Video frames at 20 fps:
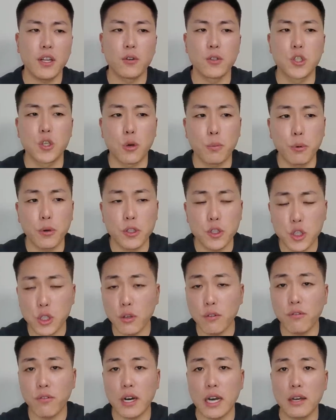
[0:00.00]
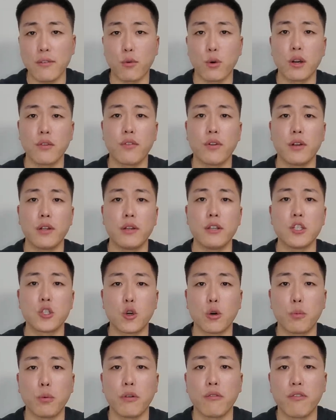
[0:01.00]
you know, 0.25 or even
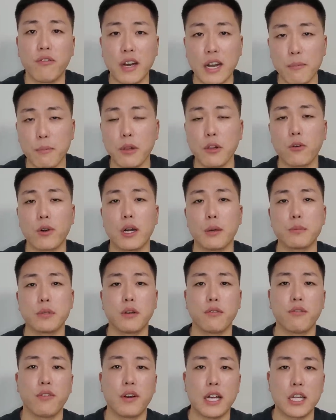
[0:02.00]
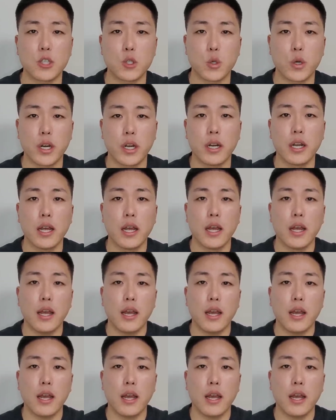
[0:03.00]
0.5 milligrams of finasteride